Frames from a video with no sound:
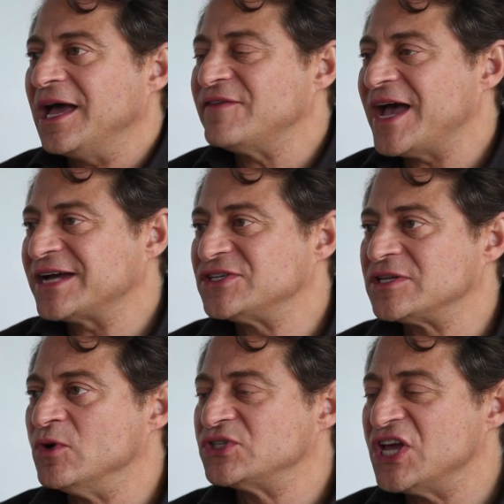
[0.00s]
have access to
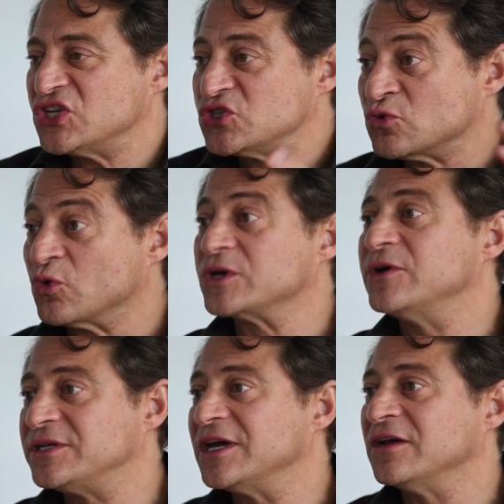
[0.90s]
the most
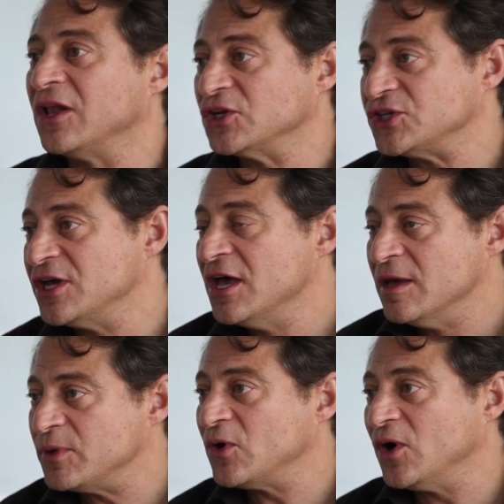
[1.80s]
extraordinary technology
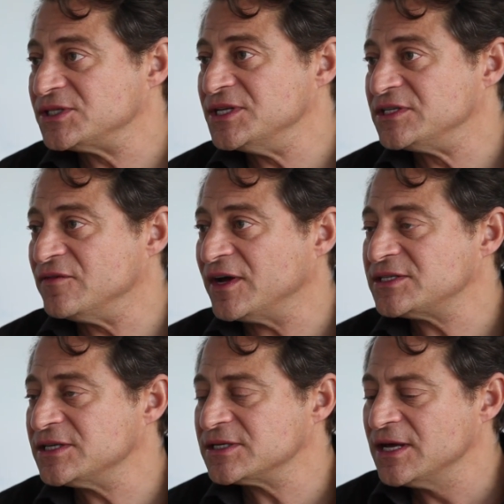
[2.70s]
because of these
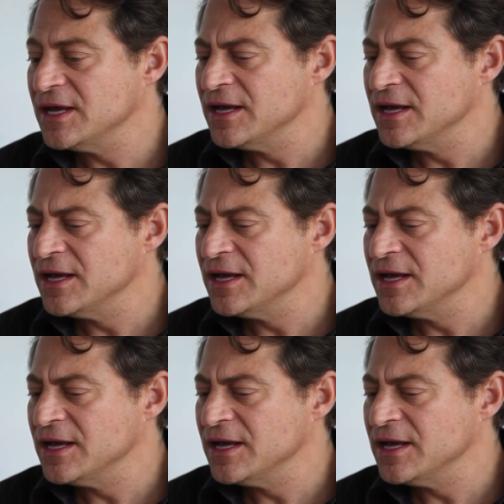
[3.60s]
devices.